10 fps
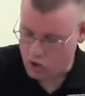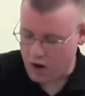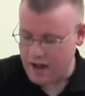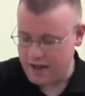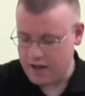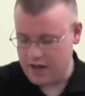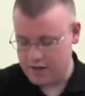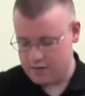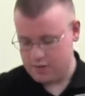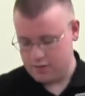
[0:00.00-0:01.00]

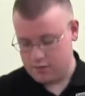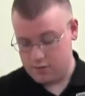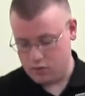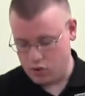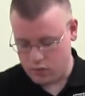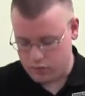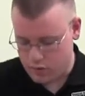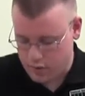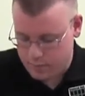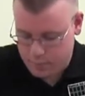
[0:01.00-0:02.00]
cry-cut
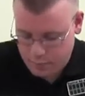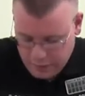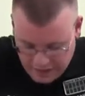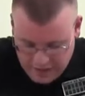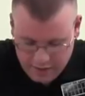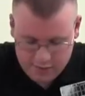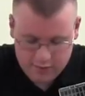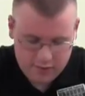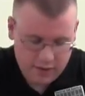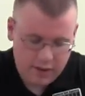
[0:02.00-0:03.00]
uniform
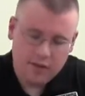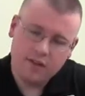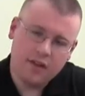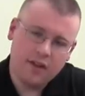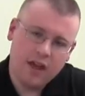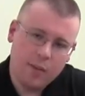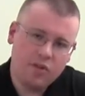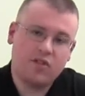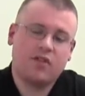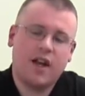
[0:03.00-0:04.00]
pants, the
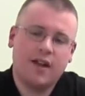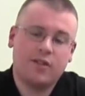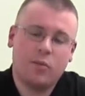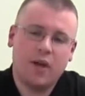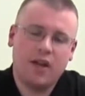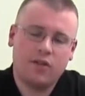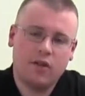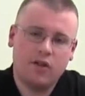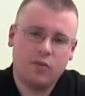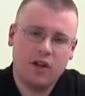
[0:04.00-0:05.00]
Emerson Tactical pants
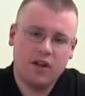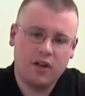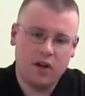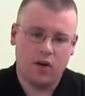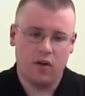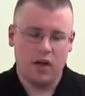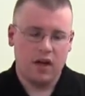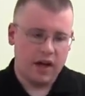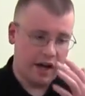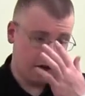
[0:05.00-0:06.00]
are a good way to go.
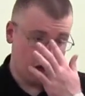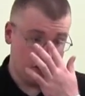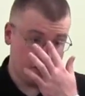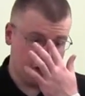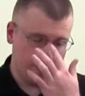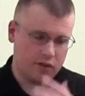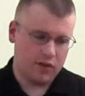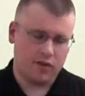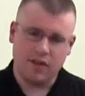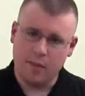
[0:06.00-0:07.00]
I know there's
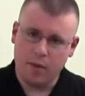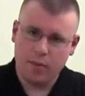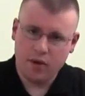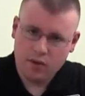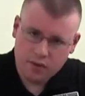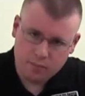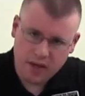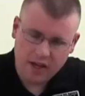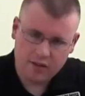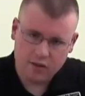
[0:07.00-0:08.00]
also Semipo
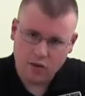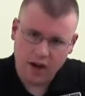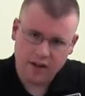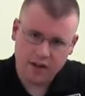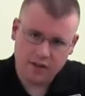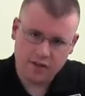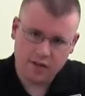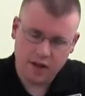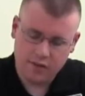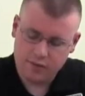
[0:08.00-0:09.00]
makes cry-cut
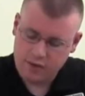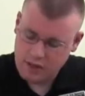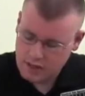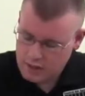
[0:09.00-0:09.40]
stuff.